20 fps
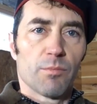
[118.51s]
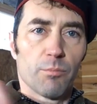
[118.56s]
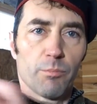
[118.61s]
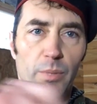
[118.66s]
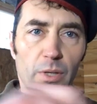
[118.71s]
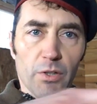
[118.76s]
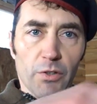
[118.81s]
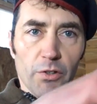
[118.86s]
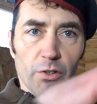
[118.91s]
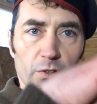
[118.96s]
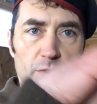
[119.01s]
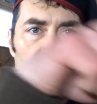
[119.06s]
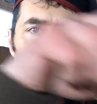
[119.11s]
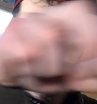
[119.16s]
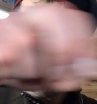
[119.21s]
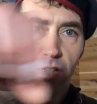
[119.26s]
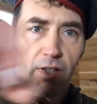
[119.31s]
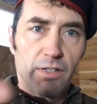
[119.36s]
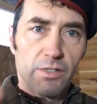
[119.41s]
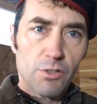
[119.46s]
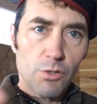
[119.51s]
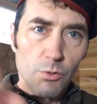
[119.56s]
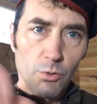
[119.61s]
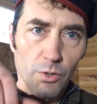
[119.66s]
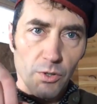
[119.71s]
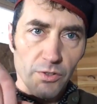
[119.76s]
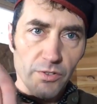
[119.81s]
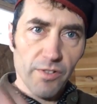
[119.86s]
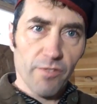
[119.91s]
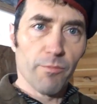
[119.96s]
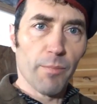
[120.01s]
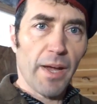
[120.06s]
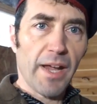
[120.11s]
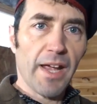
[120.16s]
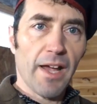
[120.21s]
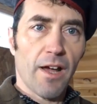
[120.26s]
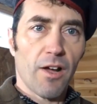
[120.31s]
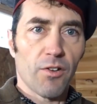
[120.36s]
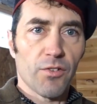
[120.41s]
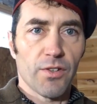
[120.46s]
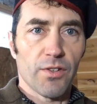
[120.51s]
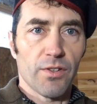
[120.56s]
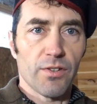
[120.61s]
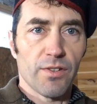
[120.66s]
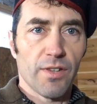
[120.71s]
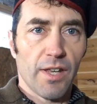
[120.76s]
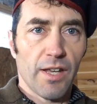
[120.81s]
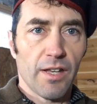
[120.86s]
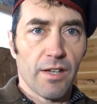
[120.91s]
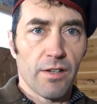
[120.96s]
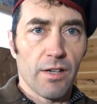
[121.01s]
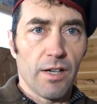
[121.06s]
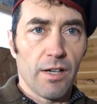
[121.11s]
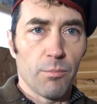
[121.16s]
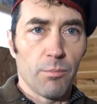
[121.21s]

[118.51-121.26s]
builders tours of my houses, and